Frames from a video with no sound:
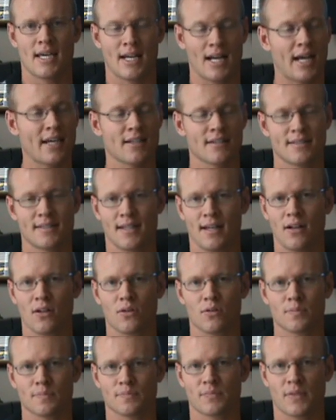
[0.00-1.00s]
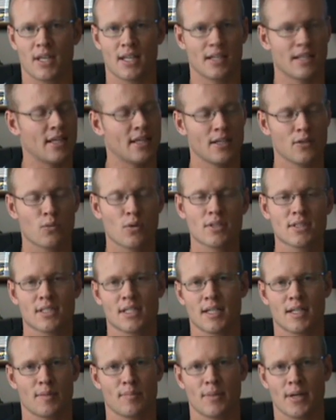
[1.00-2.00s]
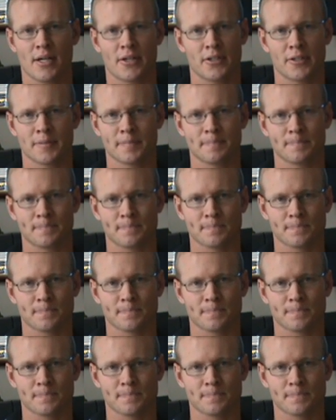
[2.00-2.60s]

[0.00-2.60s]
And I could tell, and it wasn't getting better.